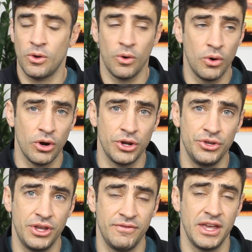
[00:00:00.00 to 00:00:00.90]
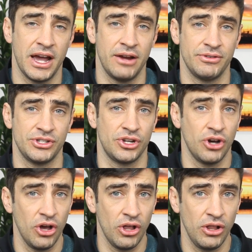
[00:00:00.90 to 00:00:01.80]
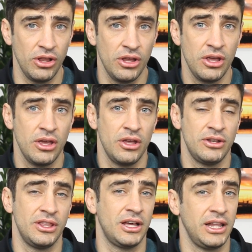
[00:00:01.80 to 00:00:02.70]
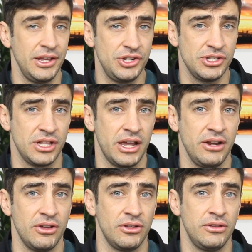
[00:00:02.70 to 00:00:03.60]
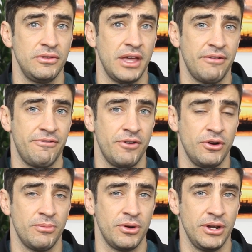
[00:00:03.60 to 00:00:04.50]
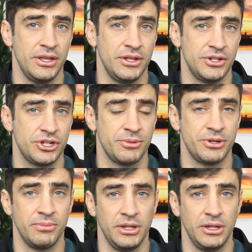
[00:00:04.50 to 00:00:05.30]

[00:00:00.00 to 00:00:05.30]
Or you give the IRS a call to the collections line. I'll include that phone number in the description